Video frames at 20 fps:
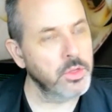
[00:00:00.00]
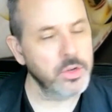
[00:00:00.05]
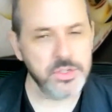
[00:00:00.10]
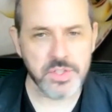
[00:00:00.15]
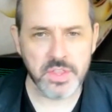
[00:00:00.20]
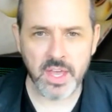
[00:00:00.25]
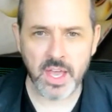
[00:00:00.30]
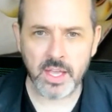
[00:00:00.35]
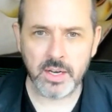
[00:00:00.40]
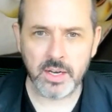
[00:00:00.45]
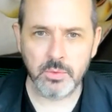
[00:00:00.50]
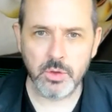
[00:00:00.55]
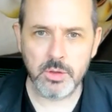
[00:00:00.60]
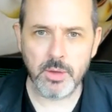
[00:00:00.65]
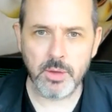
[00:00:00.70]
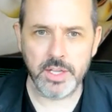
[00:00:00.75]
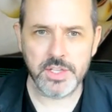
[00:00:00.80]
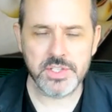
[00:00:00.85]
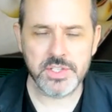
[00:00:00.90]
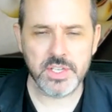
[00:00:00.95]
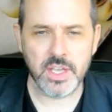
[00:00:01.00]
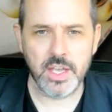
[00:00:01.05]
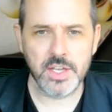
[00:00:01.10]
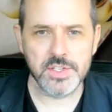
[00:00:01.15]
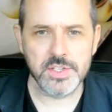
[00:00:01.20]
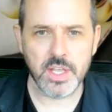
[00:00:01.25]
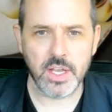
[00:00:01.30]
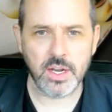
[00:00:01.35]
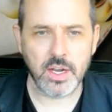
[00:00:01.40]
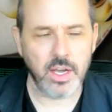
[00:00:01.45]
There's then, we might
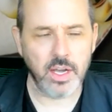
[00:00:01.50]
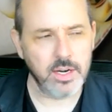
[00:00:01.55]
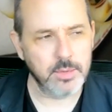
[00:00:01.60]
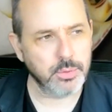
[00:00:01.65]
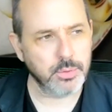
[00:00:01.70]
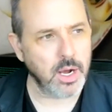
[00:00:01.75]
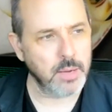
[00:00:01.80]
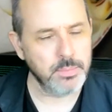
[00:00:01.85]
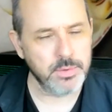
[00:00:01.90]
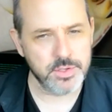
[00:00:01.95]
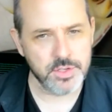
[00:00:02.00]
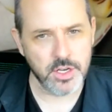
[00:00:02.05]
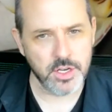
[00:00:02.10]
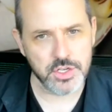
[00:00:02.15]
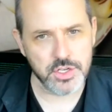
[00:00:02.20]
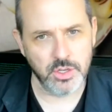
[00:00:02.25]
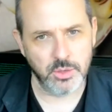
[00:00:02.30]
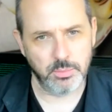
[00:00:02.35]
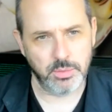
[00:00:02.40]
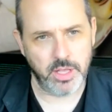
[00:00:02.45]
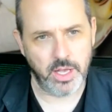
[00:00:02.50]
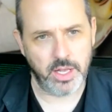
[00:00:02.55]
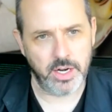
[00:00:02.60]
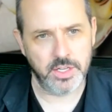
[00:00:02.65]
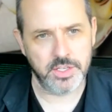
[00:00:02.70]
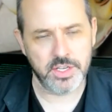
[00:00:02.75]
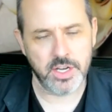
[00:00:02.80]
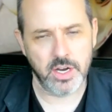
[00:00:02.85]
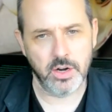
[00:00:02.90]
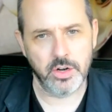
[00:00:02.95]
say, is that kind of propositional
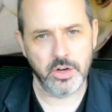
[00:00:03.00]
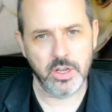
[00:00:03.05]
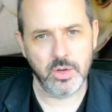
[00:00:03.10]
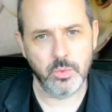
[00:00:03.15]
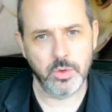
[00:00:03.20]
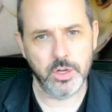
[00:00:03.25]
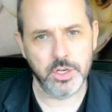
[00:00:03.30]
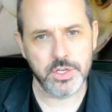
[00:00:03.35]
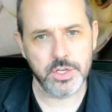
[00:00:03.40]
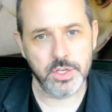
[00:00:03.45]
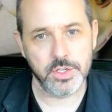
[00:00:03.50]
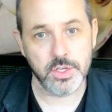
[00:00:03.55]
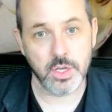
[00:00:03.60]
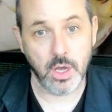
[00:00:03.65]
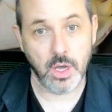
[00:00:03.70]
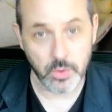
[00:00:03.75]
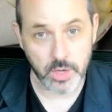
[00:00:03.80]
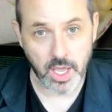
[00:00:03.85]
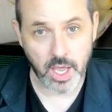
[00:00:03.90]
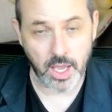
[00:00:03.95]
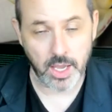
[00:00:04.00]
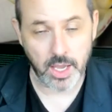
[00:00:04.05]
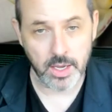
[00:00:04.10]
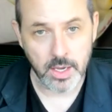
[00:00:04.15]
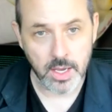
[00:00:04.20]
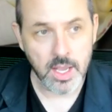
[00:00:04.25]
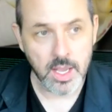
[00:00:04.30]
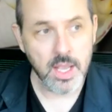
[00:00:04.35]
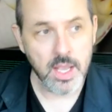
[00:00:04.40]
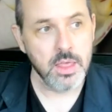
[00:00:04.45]
planetarity, which is,
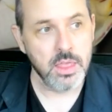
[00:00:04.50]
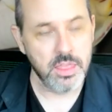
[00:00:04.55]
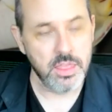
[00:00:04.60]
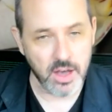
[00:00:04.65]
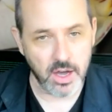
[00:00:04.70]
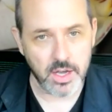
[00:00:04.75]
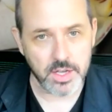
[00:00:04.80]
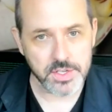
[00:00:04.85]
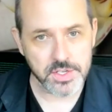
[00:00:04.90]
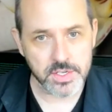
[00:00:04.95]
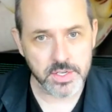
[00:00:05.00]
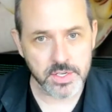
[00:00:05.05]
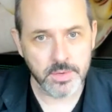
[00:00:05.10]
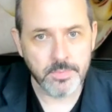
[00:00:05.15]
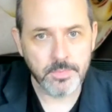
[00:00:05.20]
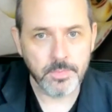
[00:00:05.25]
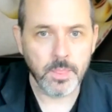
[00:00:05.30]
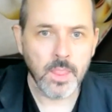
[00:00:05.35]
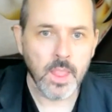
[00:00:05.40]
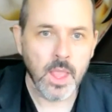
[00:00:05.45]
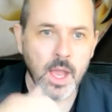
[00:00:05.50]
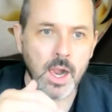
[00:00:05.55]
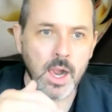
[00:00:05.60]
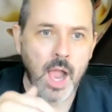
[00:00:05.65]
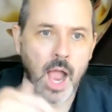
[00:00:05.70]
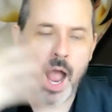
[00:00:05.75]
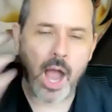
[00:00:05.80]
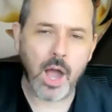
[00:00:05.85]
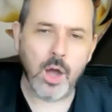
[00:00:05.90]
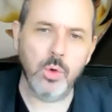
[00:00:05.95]
okay, thus,
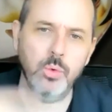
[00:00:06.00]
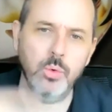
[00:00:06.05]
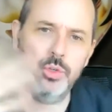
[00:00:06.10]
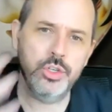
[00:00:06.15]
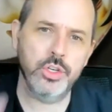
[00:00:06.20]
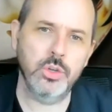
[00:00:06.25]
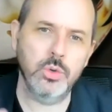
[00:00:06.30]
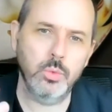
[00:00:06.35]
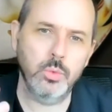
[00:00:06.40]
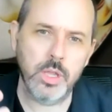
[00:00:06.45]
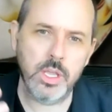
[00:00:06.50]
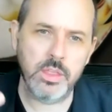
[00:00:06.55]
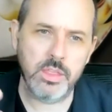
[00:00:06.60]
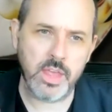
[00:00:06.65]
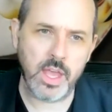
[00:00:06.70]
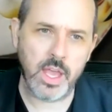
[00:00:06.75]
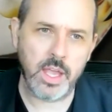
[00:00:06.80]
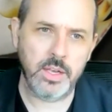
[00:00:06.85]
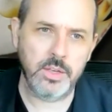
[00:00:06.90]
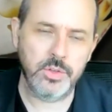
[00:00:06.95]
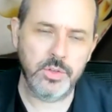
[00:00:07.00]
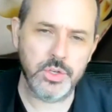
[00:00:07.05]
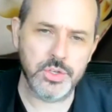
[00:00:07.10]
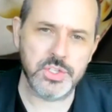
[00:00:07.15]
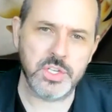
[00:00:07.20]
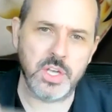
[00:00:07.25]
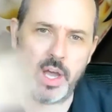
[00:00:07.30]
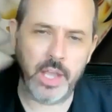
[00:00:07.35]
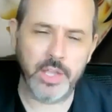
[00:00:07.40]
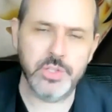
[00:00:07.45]
how do we then
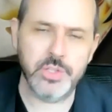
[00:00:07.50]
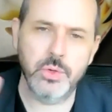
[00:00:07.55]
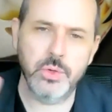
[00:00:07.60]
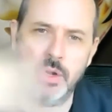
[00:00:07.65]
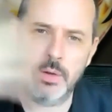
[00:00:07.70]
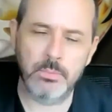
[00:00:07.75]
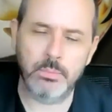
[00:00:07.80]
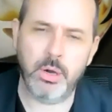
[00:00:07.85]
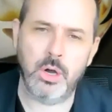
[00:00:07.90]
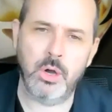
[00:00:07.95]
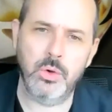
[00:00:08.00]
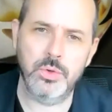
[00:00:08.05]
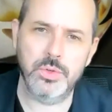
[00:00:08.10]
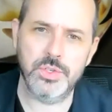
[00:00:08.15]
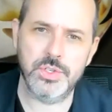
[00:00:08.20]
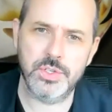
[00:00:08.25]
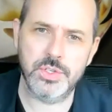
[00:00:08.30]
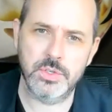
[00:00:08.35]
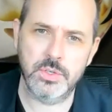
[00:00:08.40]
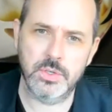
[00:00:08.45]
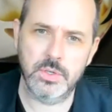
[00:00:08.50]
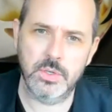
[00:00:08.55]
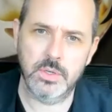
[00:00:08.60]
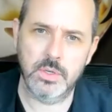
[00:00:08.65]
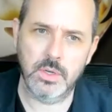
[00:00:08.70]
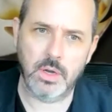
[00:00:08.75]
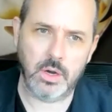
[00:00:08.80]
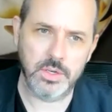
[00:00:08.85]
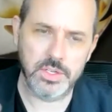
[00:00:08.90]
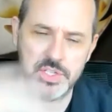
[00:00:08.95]
decide to compose
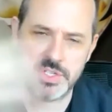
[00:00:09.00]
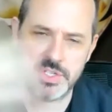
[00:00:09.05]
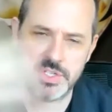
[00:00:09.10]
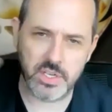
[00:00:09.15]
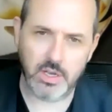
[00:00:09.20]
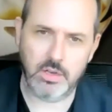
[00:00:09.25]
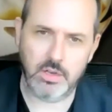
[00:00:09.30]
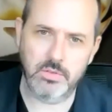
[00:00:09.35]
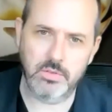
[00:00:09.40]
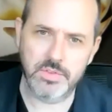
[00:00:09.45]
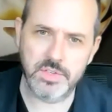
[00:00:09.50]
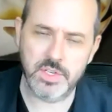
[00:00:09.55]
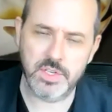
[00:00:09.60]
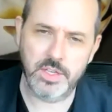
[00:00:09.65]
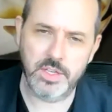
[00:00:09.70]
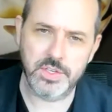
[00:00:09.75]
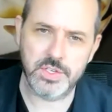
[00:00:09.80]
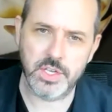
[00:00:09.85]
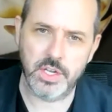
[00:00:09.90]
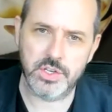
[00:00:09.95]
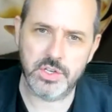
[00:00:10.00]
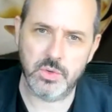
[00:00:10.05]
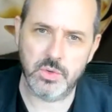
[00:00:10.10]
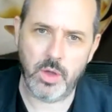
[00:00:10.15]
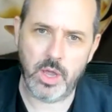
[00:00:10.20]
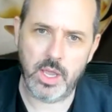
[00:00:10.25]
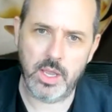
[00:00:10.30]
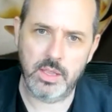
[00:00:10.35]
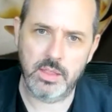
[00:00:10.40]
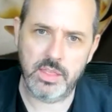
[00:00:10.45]
ourselves in such
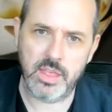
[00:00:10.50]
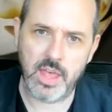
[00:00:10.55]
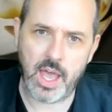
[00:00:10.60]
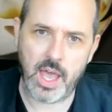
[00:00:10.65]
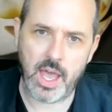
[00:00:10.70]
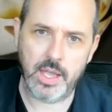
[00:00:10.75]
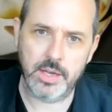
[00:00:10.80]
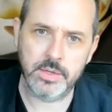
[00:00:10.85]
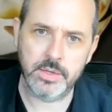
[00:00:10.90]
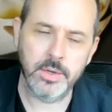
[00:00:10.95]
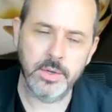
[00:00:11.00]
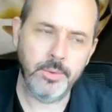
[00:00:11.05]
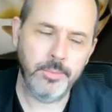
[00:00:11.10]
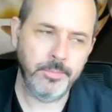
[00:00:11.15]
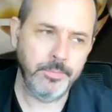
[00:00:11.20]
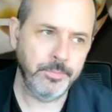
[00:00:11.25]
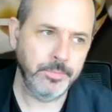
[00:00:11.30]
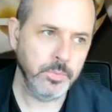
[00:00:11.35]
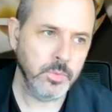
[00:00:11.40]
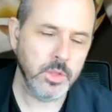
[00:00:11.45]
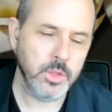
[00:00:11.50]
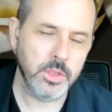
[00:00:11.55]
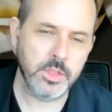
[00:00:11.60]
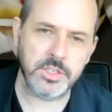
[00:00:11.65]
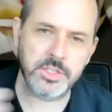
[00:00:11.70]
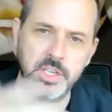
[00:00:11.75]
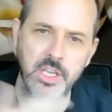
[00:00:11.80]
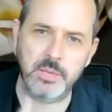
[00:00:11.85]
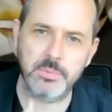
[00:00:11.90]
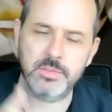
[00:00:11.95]
a way that
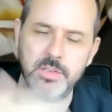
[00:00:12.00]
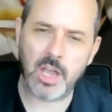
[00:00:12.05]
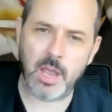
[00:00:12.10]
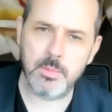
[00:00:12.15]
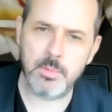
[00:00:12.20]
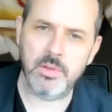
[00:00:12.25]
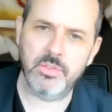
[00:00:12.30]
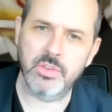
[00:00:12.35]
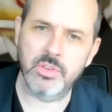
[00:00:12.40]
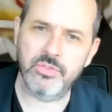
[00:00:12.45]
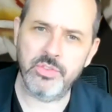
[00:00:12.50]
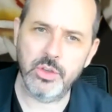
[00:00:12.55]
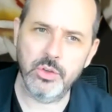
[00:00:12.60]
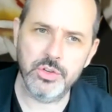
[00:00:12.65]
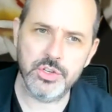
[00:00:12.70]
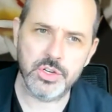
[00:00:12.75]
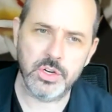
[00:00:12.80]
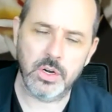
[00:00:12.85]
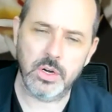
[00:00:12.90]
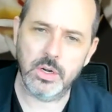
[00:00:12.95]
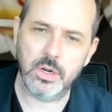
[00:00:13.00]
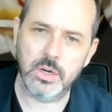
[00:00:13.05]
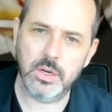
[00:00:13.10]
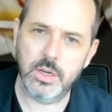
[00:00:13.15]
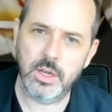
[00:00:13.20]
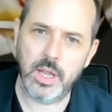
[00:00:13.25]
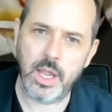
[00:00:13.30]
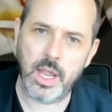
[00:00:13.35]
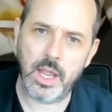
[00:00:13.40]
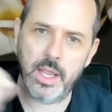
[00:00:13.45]
the deep time of the
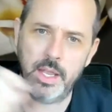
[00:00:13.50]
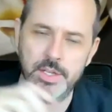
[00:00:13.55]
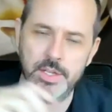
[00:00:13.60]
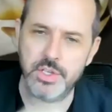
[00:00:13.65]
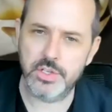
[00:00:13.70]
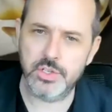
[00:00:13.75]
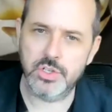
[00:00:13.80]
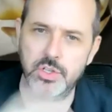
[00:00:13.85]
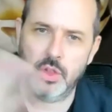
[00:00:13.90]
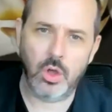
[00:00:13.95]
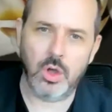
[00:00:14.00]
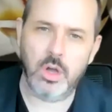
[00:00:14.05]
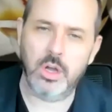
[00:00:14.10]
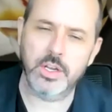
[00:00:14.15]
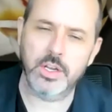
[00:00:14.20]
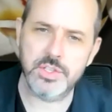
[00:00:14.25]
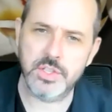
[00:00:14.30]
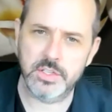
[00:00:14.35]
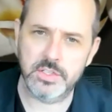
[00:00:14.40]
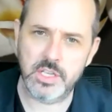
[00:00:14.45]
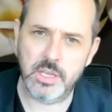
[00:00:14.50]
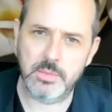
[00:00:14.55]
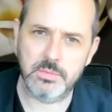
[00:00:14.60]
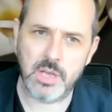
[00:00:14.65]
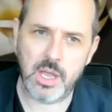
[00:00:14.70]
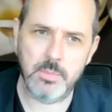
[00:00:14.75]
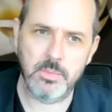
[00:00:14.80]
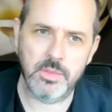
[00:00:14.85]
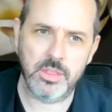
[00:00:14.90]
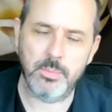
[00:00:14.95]
future is as long as the
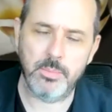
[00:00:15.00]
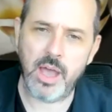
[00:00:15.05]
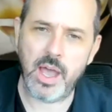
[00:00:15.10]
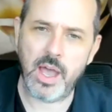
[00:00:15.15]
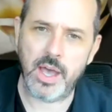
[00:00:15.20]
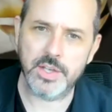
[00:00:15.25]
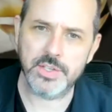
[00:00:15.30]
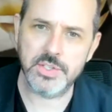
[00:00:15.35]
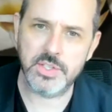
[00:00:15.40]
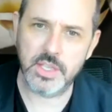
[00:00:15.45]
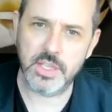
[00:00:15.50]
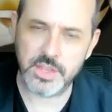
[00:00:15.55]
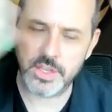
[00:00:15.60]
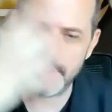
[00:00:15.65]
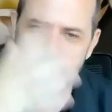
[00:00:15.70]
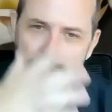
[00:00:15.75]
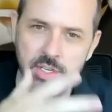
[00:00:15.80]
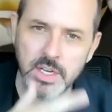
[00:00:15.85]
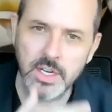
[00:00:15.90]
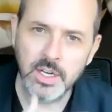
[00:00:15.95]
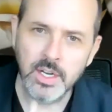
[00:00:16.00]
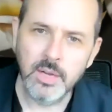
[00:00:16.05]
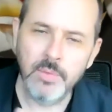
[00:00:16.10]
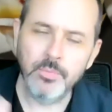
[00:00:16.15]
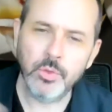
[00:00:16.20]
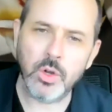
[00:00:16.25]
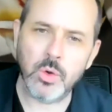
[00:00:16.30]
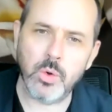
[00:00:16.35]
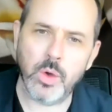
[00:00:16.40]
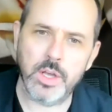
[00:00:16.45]
deep time of the past, that
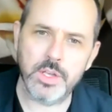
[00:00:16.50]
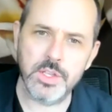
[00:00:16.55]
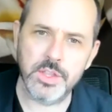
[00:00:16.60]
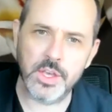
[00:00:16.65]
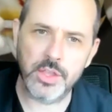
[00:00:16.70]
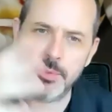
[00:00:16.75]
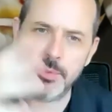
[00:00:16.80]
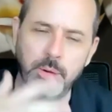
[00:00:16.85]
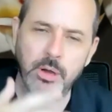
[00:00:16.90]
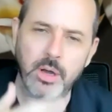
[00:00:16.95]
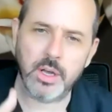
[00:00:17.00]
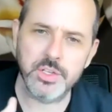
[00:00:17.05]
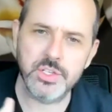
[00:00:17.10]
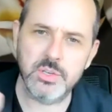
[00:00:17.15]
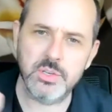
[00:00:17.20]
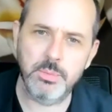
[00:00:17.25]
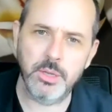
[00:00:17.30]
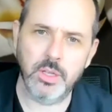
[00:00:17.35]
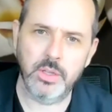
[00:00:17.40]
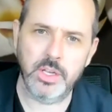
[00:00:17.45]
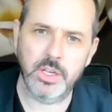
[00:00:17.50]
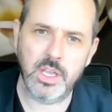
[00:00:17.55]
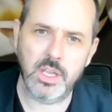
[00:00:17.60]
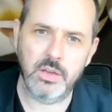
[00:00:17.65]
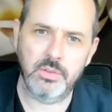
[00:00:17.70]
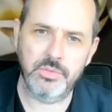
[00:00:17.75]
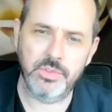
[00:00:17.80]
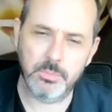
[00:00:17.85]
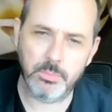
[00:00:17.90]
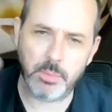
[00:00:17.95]
the
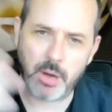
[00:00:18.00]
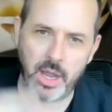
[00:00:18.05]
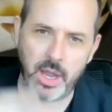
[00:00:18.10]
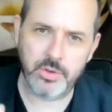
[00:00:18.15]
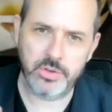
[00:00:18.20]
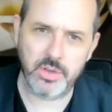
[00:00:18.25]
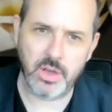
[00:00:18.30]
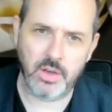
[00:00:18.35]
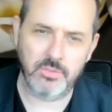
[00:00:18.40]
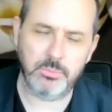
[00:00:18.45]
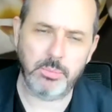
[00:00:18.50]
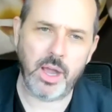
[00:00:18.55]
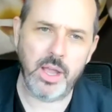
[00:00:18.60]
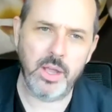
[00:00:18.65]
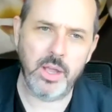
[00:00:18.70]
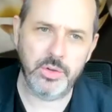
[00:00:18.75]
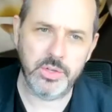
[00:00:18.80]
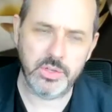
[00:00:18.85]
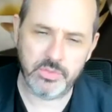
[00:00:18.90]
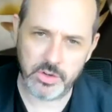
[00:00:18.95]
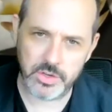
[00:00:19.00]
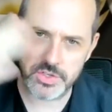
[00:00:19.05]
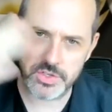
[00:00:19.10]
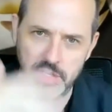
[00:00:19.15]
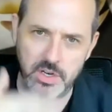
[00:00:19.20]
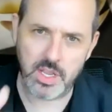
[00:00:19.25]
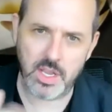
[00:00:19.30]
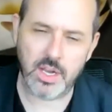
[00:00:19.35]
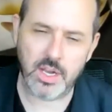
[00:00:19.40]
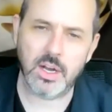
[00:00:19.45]
possibility of
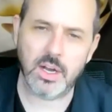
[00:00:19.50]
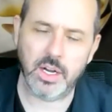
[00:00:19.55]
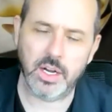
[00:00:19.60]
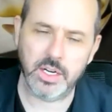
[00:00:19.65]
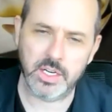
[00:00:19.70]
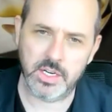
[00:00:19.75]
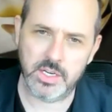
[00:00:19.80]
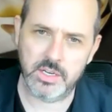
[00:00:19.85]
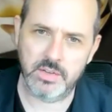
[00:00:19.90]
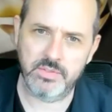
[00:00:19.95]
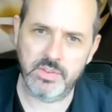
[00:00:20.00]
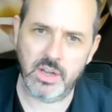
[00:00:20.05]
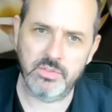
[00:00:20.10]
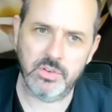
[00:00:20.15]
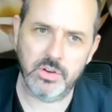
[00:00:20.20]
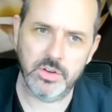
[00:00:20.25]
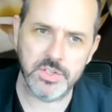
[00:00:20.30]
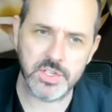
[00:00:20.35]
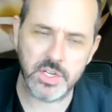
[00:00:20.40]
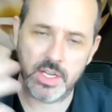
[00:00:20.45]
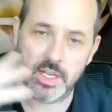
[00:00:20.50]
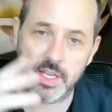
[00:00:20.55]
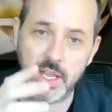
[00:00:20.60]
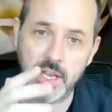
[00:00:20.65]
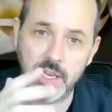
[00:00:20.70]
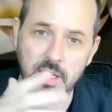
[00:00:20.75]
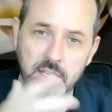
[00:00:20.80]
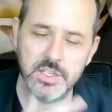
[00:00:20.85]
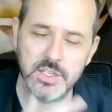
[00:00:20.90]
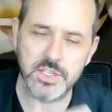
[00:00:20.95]
biodiversity and cognitive
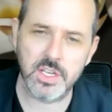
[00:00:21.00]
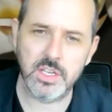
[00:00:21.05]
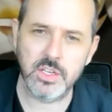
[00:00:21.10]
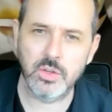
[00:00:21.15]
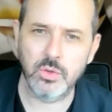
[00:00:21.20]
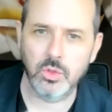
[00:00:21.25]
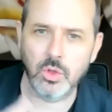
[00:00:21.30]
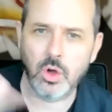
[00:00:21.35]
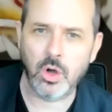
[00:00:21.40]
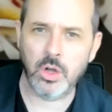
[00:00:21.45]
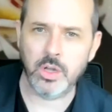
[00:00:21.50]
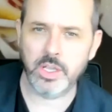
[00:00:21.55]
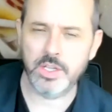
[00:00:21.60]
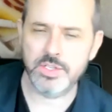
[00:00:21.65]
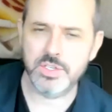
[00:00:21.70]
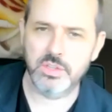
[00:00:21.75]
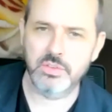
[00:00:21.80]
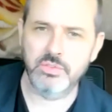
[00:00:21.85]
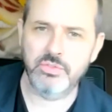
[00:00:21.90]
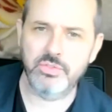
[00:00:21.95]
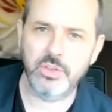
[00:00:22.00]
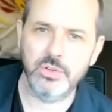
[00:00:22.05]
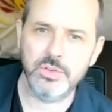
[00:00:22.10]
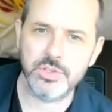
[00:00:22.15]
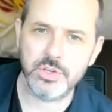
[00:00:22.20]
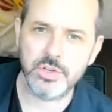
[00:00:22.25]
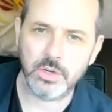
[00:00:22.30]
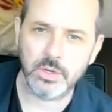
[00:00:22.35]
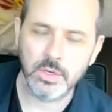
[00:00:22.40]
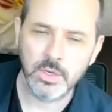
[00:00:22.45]
diversity can continue long into the
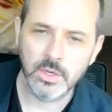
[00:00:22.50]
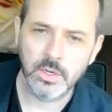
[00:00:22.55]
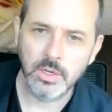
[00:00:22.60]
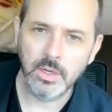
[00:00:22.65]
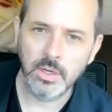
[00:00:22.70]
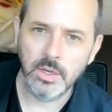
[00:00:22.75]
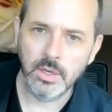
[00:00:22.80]
future?